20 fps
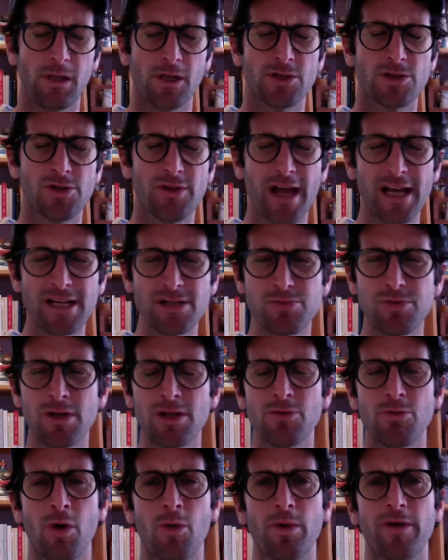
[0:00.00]
so that's
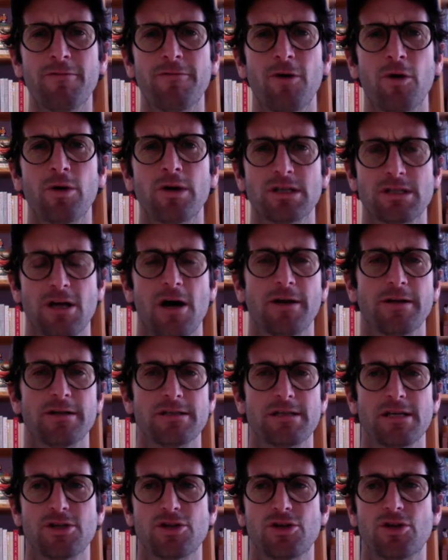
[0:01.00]
really what we focus on
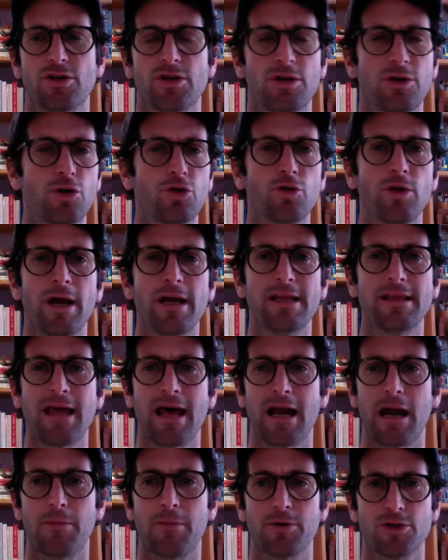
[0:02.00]
is is creating
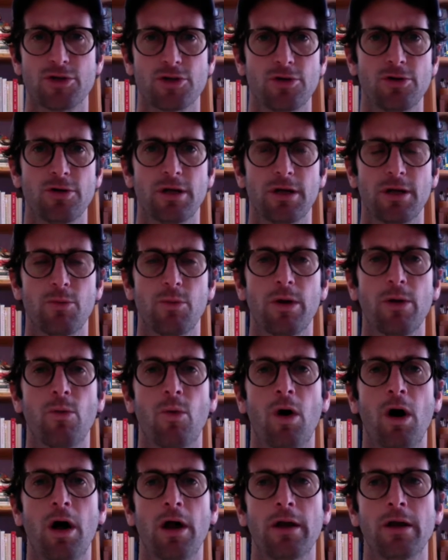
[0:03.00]
that opportunity we
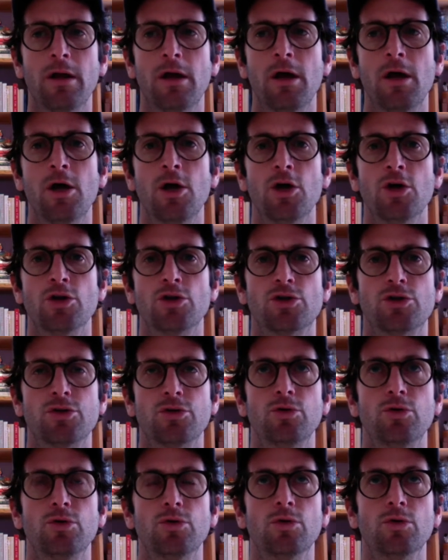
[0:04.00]
want
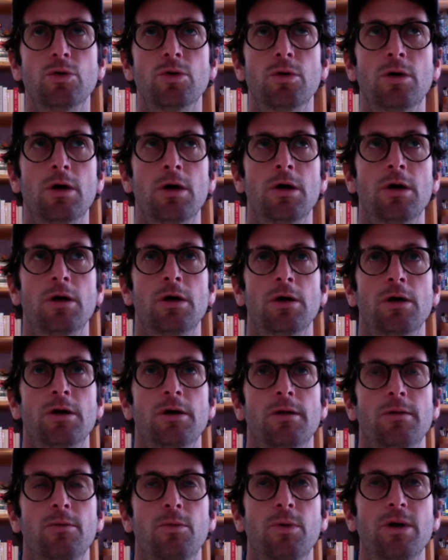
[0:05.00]
to
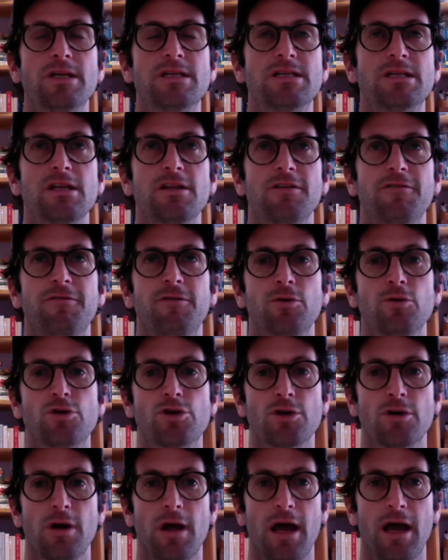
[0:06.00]
we see the
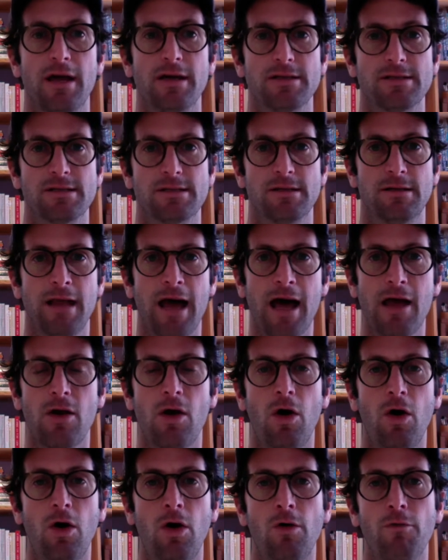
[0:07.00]
future as not
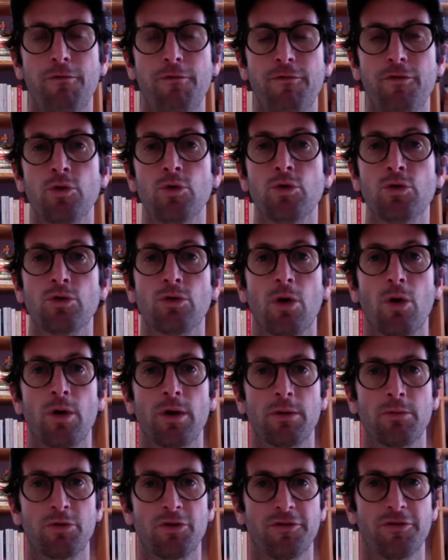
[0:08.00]
all food
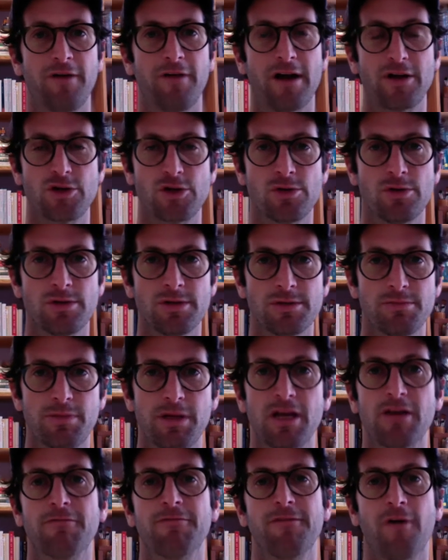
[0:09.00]
growing professionals
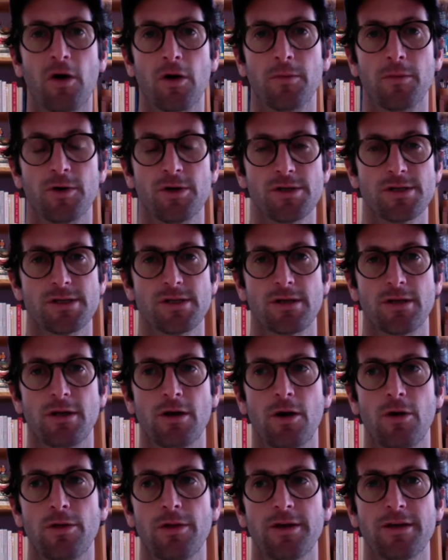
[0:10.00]
being farmers you
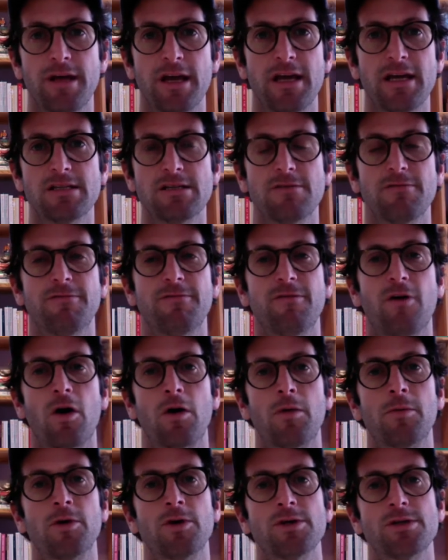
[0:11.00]
know the days of
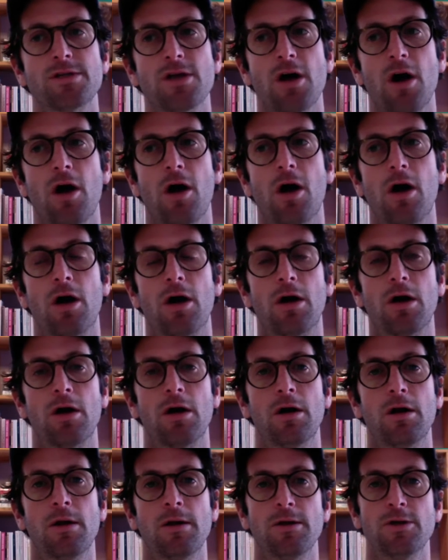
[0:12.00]
farmers are
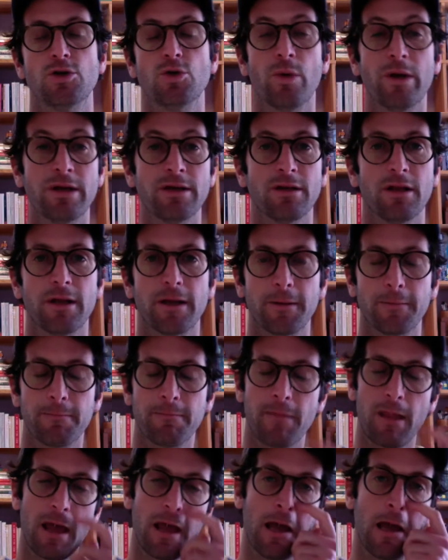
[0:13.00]
dwindling.
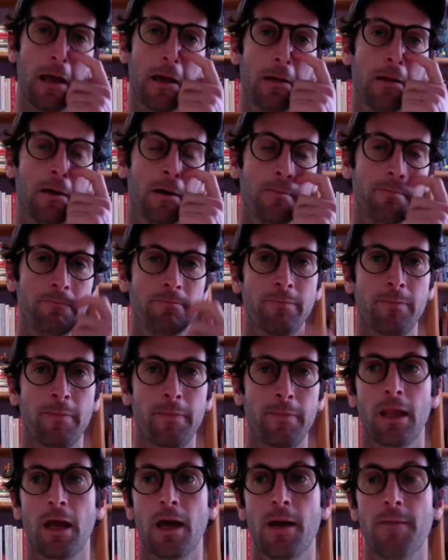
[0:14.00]
And um,
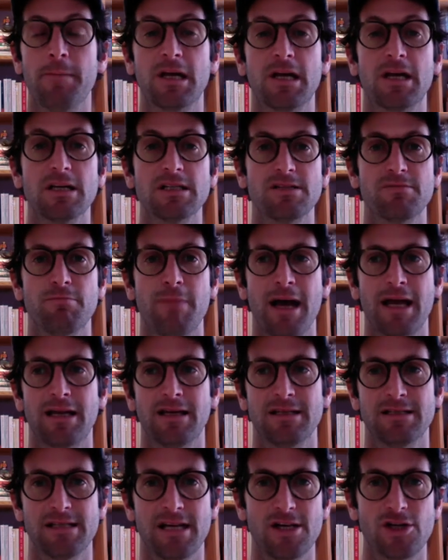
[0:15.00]
and because of
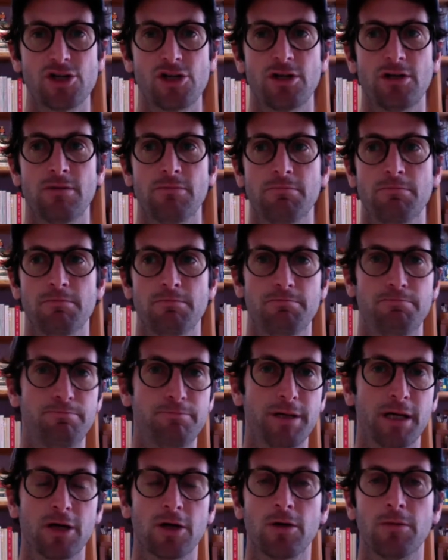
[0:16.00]
mechanization and
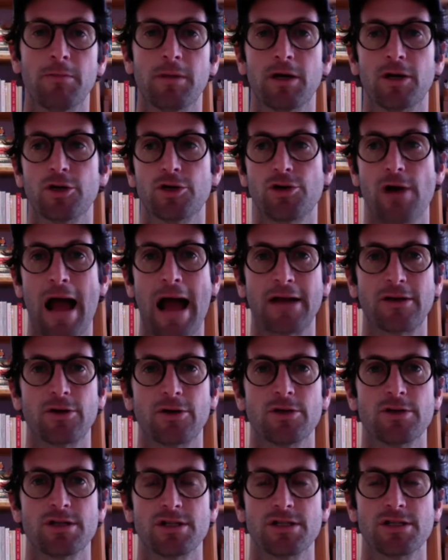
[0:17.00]
bigger and bigger
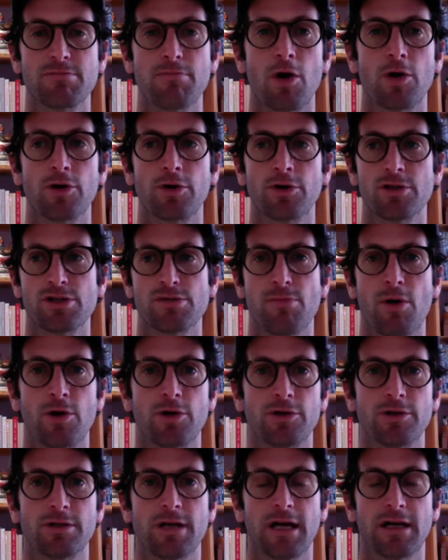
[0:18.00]
tractors and smarter and
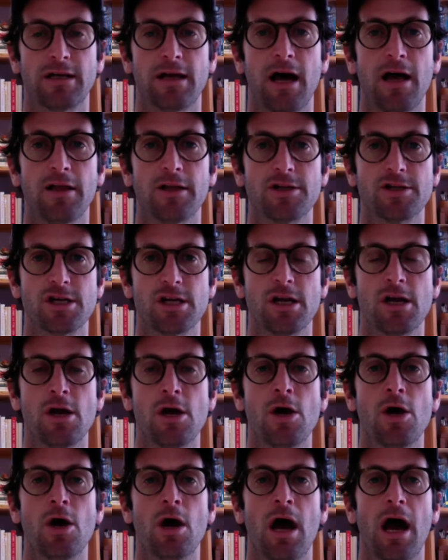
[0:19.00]
smarter technology,
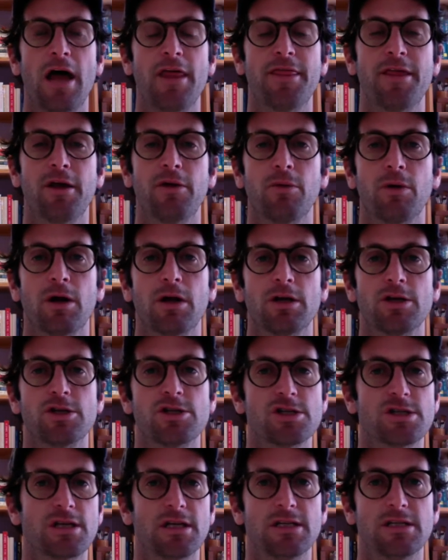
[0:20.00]
I think we're going to
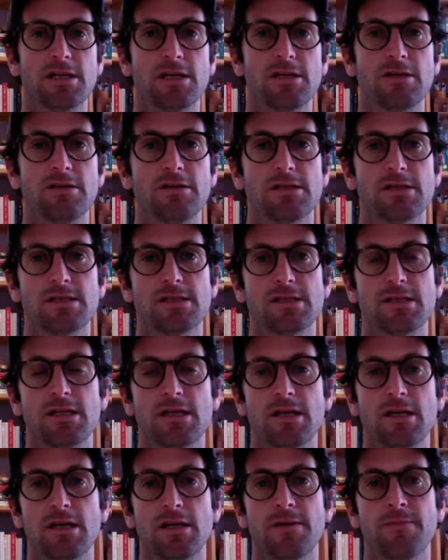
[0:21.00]
just continue to
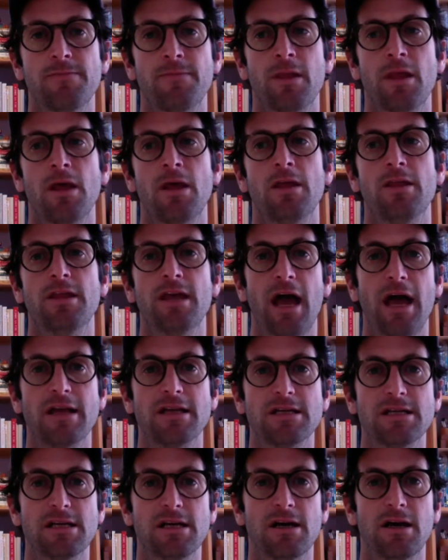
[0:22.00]
see the
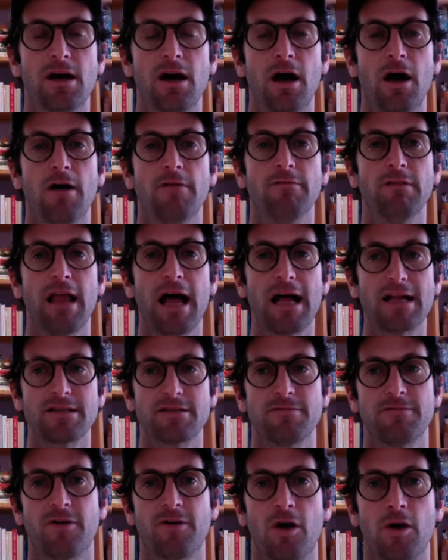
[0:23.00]
idea of lots
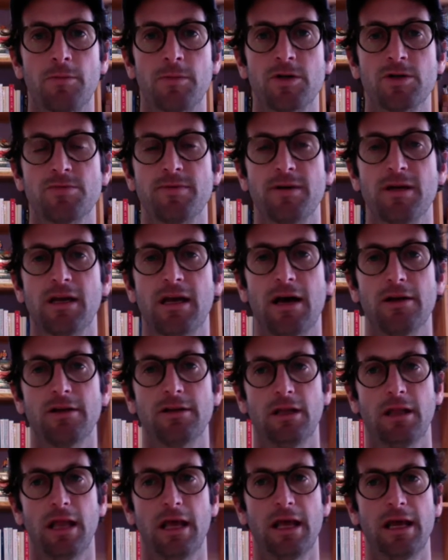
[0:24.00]
of farmers being out on
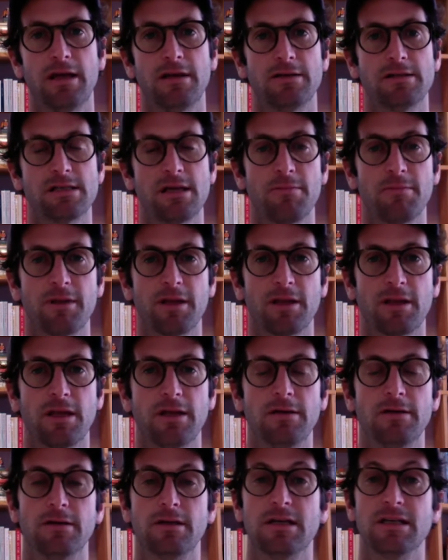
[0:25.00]
the land, something
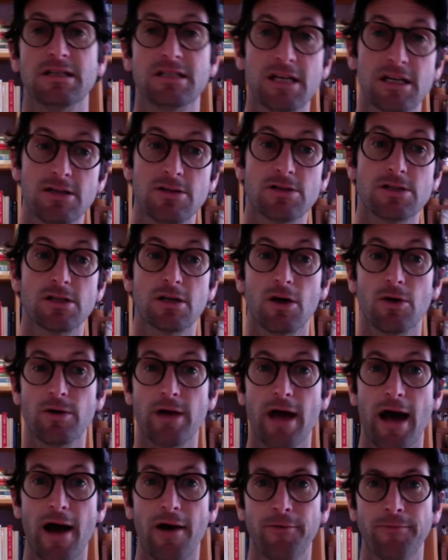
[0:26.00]
that continues to go
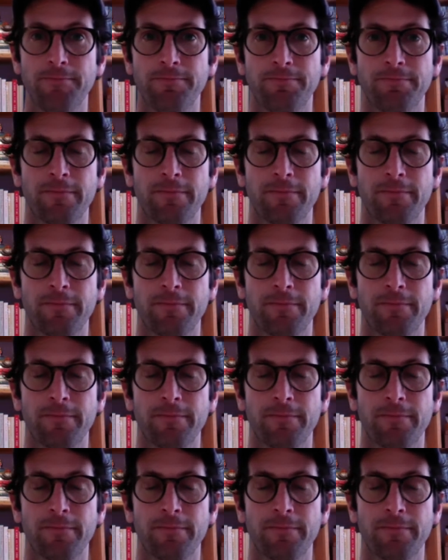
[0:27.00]
down.